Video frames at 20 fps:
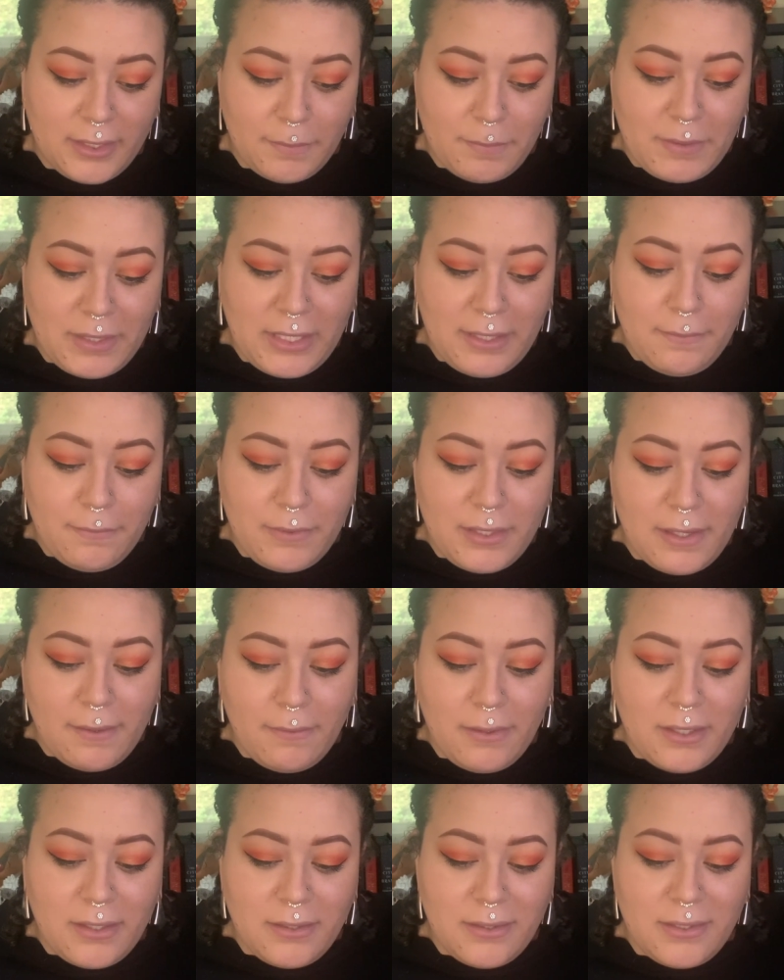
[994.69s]
but I, I mean,
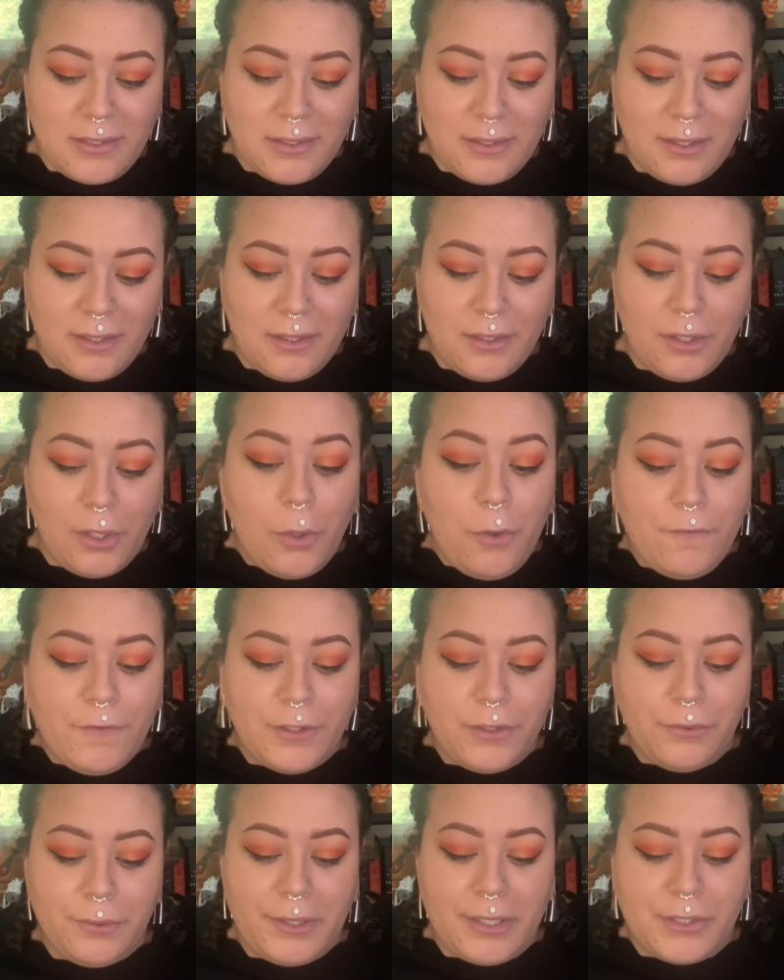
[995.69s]
it's a little over
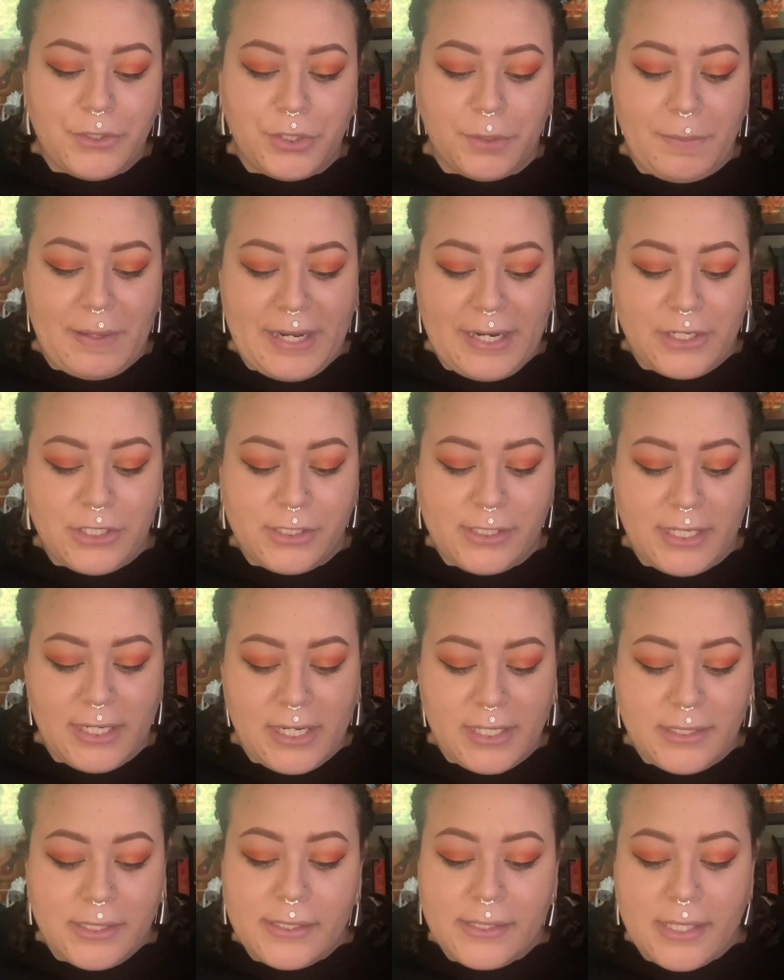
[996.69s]
300 pages. I
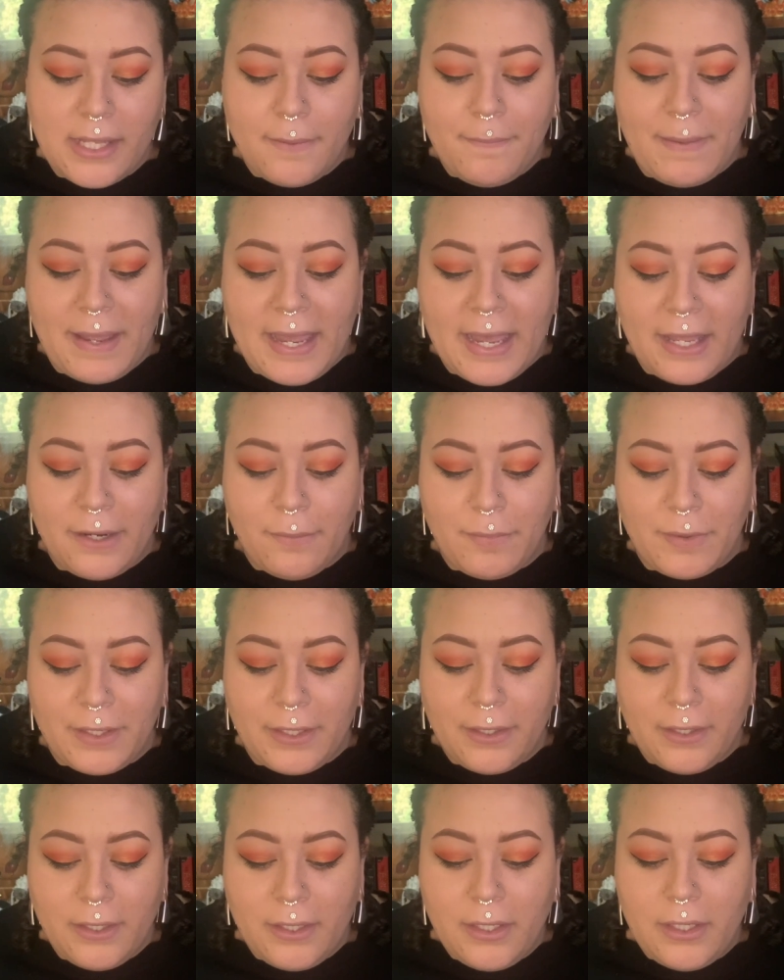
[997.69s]
guess that's not bad,
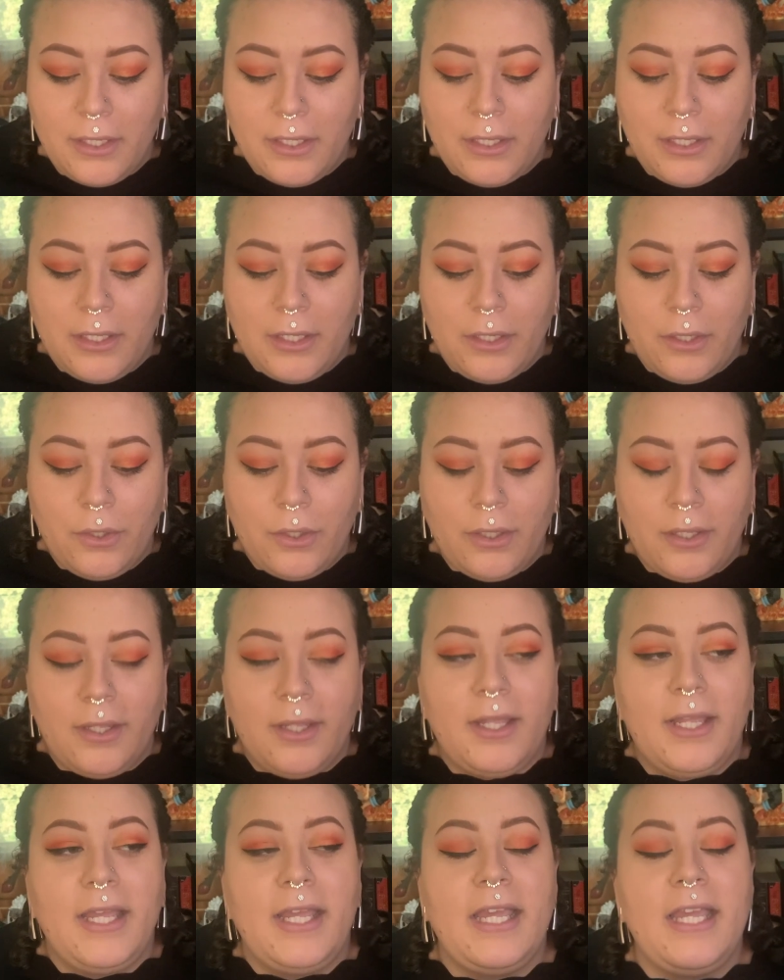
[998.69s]
but
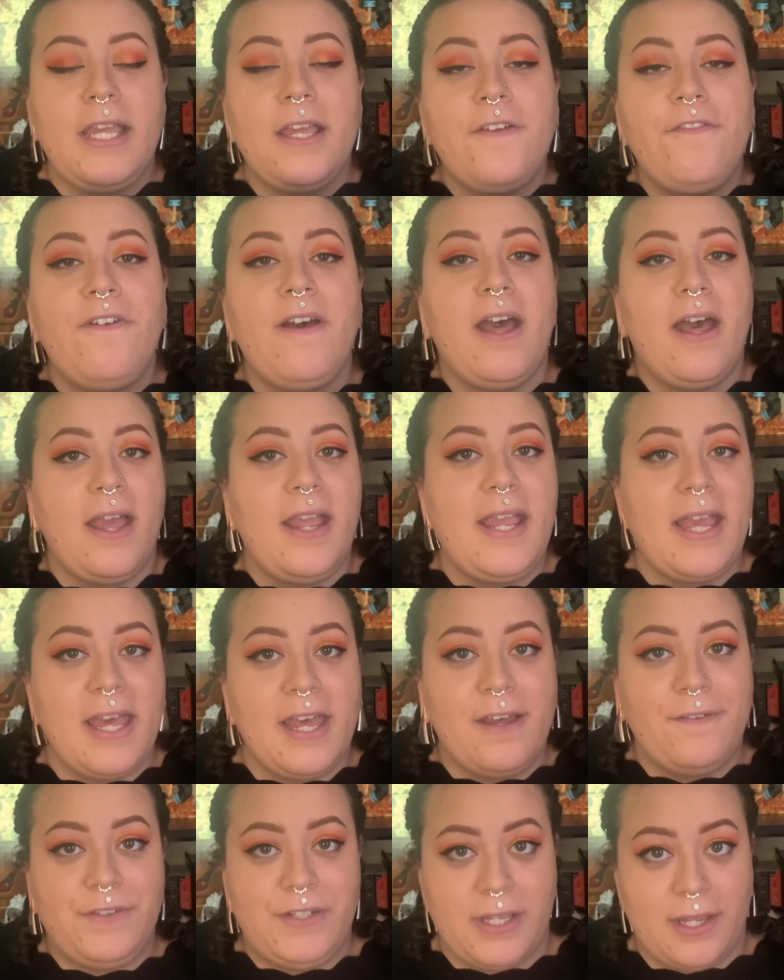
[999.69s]
if I
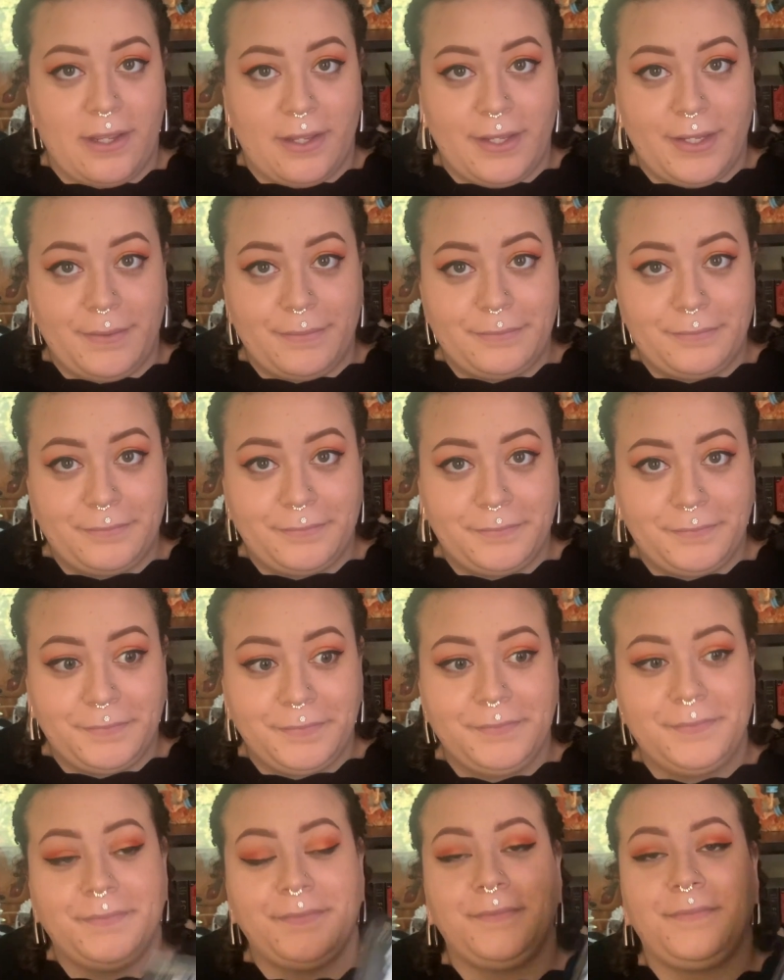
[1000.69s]
have time,
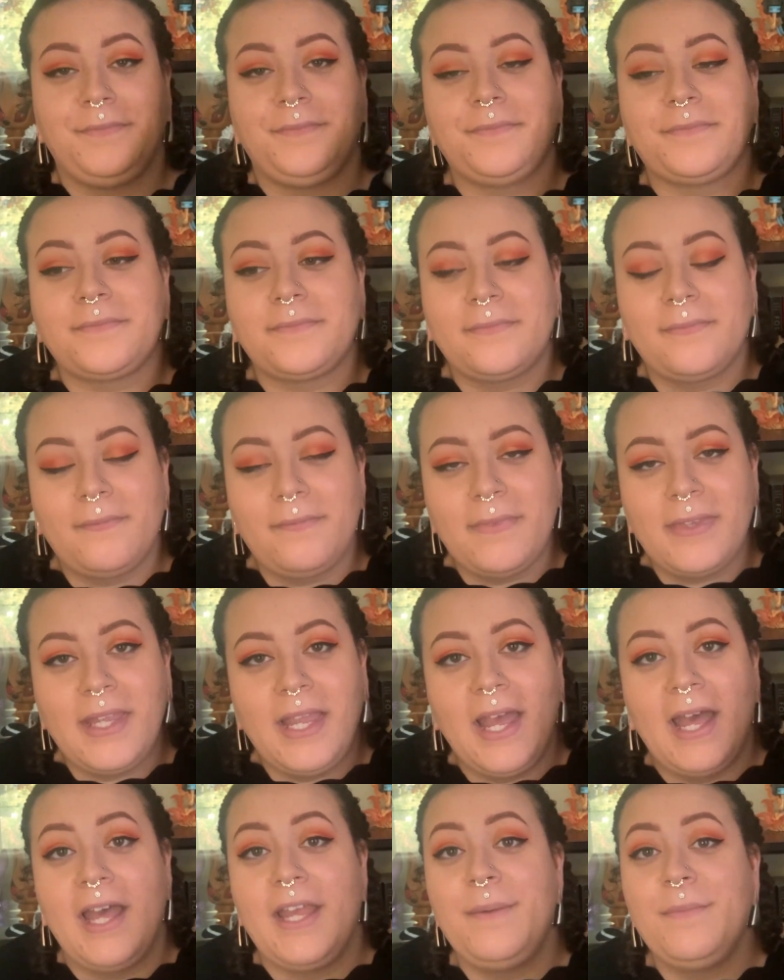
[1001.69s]

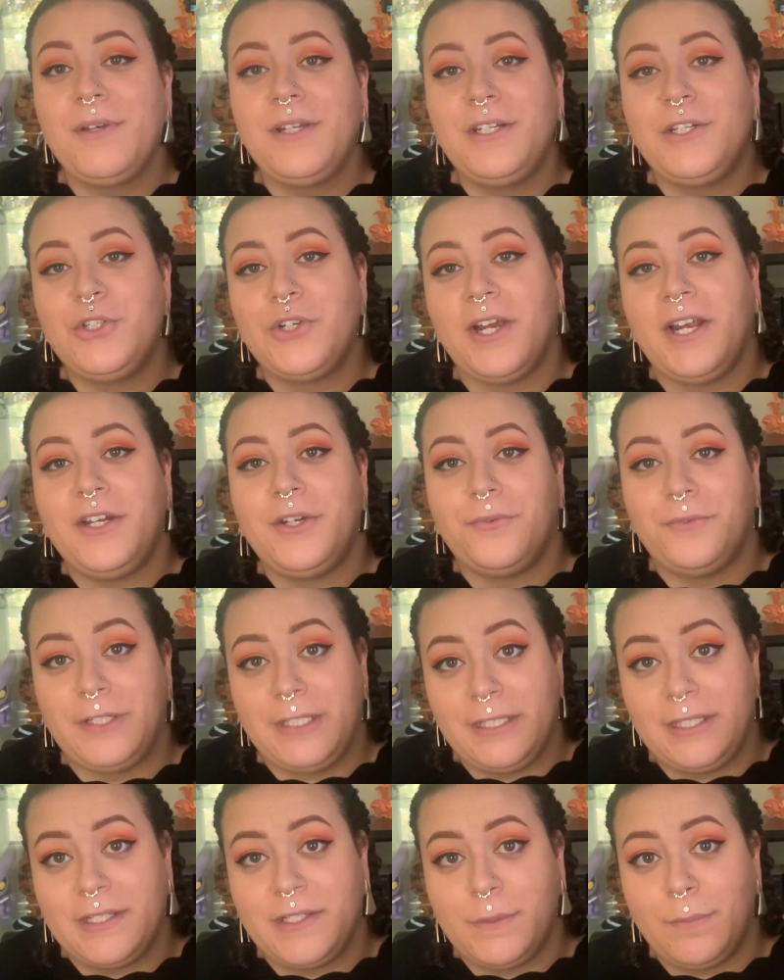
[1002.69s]
I'm gonna try to
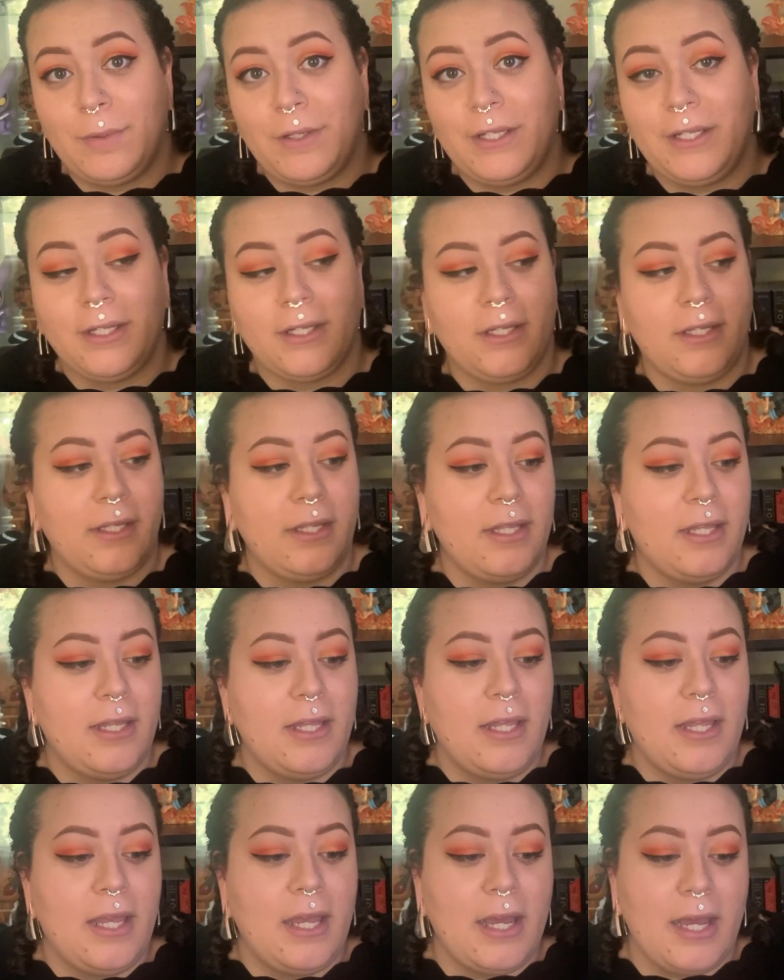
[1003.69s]
read this book.
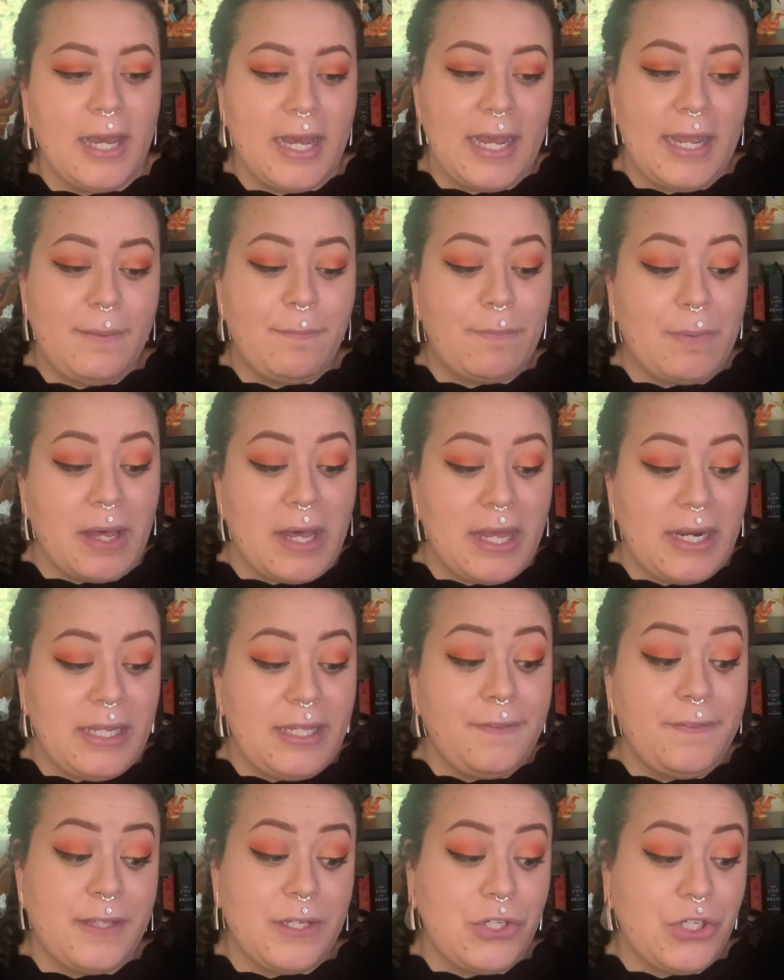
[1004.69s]
I bought
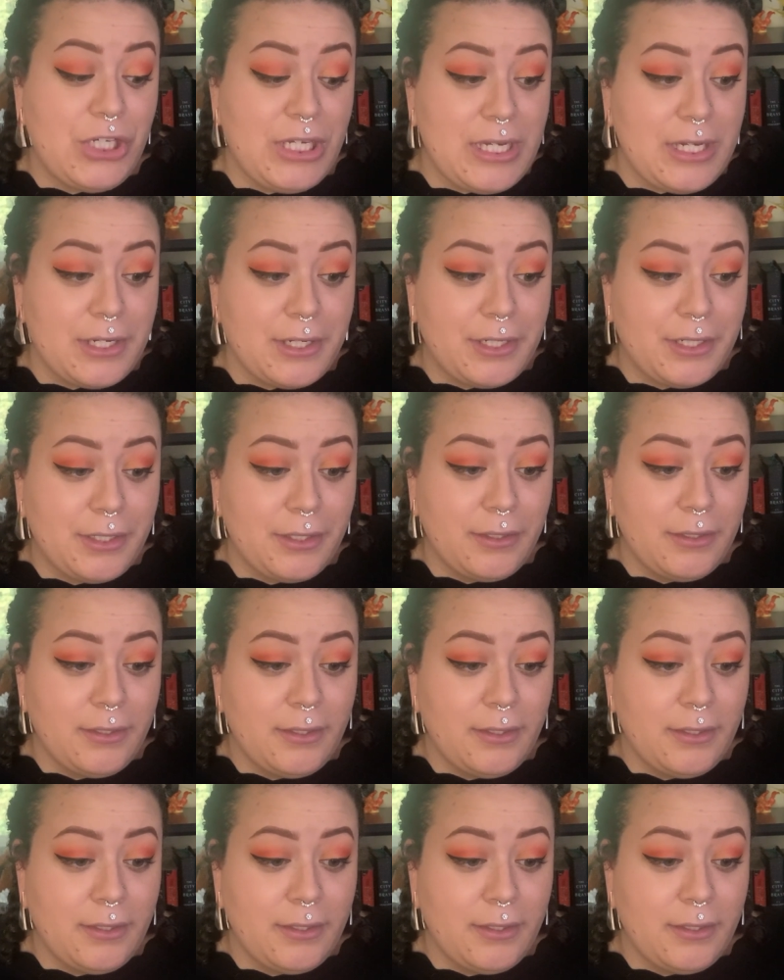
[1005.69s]
it this year.